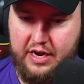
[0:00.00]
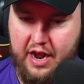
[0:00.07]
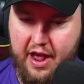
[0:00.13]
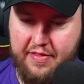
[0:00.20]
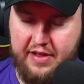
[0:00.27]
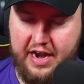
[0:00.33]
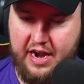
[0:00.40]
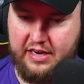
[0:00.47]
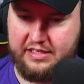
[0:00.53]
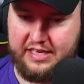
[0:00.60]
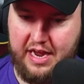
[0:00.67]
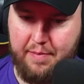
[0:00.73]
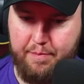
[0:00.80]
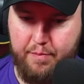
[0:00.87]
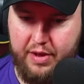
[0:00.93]
And then honestly,
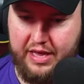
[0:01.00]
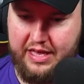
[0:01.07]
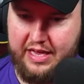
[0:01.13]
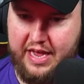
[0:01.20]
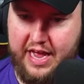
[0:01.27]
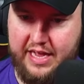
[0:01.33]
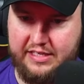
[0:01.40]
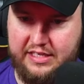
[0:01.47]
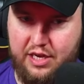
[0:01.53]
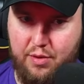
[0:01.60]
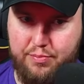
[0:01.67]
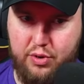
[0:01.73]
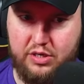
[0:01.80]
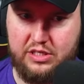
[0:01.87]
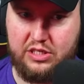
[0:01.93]
I might get Ezio
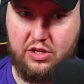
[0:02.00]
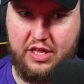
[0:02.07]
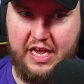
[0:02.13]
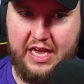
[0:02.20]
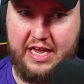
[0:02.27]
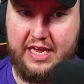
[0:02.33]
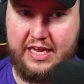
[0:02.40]
booked so that he